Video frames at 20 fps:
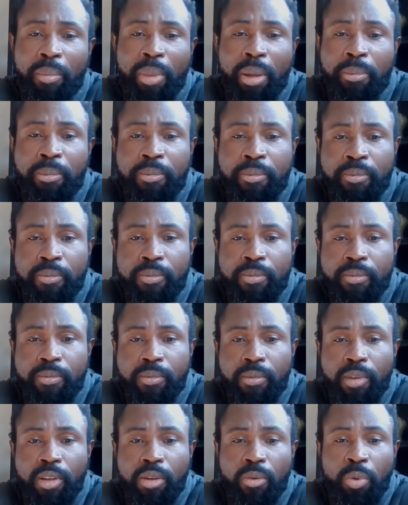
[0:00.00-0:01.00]
from them.
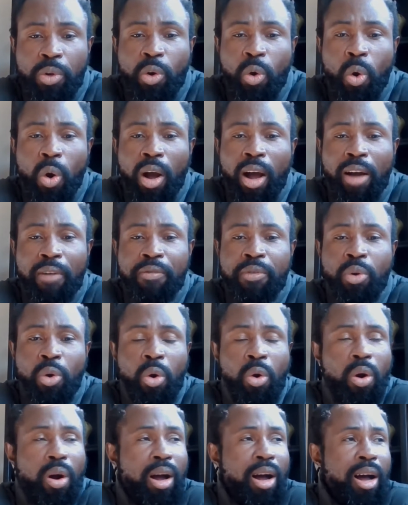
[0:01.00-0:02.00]
We don't have
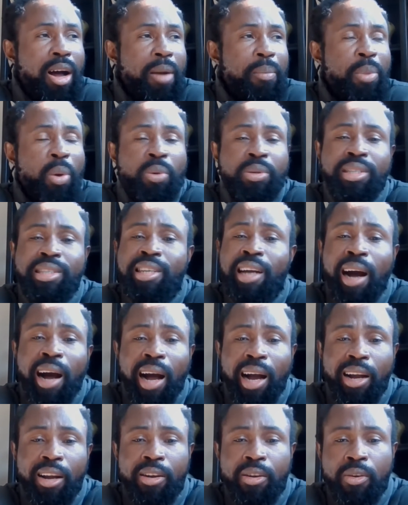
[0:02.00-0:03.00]
no um, no
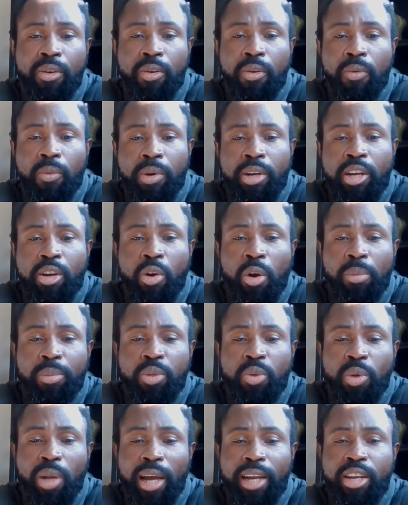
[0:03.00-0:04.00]
talk when it
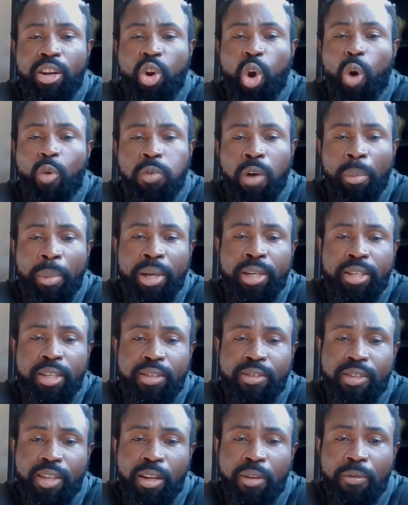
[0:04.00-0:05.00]
comes to like the government
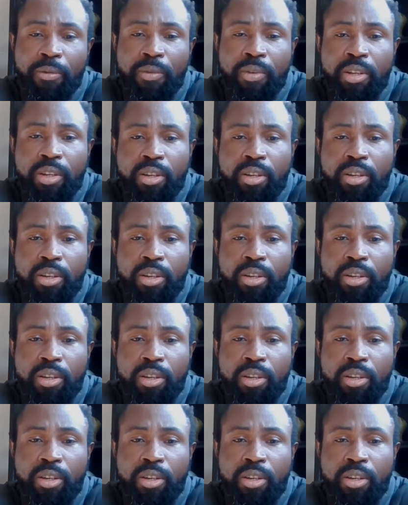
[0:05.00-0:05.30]
itself.